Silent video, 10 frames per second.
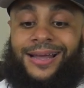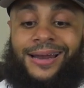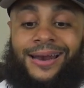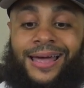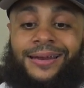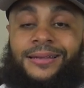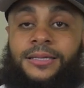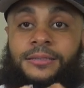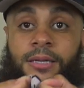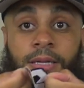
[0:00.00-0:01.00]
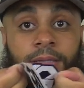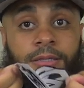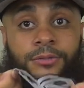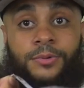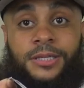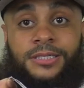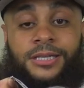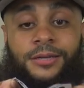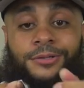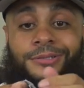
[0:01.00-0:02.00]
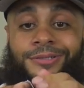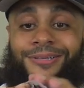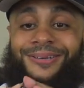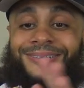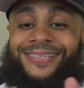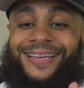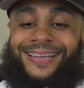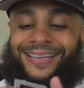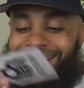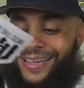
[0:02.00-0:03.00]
I got a lot of these. These are really stickers, you know what I'm saying?